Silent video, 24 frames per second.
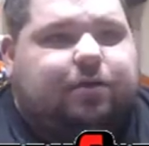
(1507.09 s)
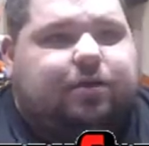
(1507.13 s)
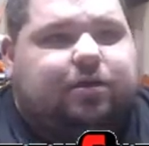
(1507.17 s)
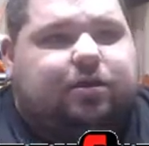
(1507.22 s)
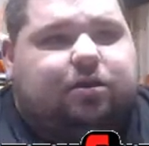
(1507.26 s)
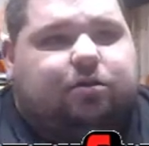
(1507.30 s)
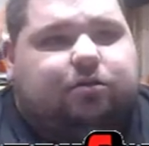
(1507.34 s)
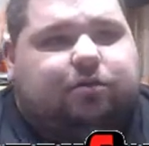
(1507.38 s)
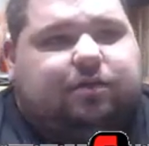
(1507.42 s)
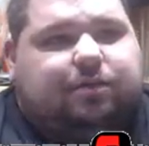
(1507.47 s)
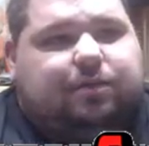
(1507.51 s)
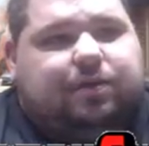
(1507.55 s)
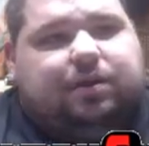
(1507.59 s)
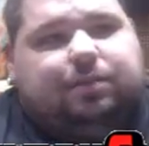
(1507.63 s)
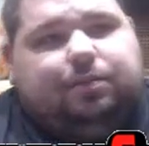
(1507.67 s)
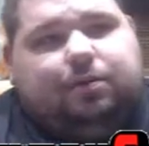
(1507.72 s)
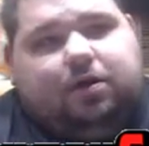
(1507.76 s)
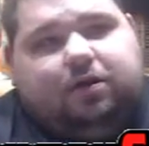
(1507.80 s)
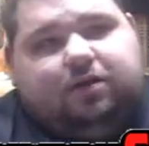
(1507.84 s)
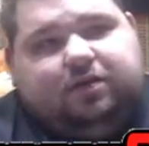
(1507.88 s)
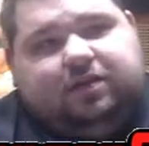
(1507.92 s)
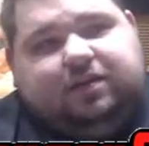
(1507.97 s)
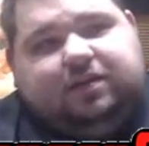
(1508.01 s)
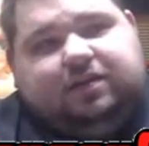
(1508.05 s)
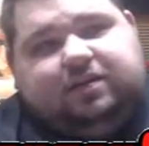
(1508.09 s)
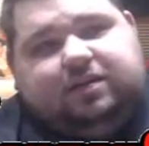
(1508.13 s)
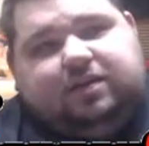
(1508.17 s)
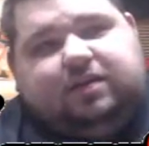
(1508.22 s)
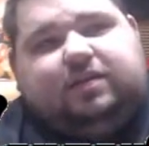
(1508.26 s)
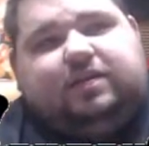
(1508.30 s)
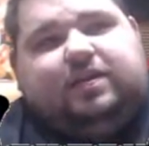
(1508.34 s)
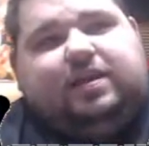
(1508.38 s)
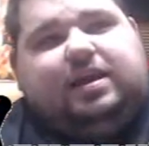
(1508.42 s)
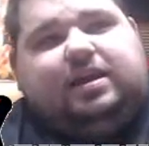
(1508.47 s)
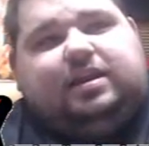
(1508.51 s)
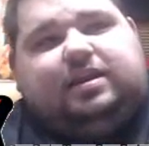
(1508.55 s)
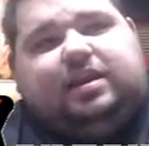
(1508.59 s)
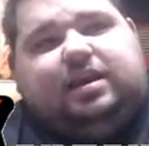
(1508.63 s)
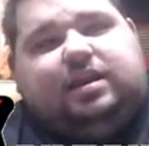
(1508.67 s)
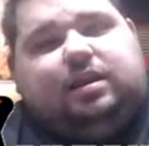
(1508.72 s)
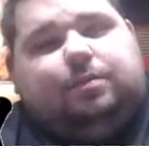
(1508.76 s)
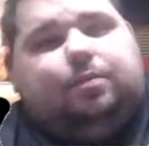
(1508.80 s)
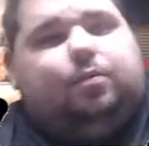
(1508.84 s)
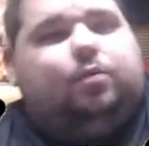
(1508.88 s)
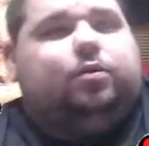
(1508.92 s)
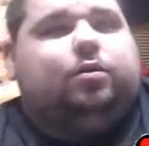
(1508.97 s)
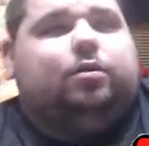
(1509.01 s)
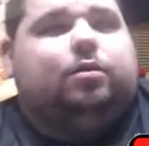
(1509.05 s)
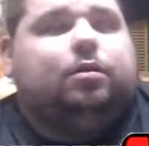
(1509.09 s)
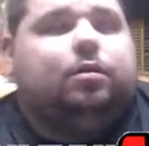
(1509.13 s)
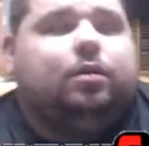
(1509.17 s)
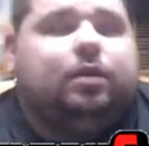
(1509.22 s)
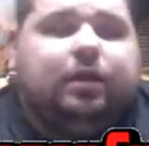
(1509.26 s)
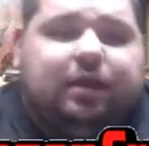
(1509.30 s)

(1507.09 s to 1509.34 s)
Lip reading: you know it's a mini boss is because that teleporter.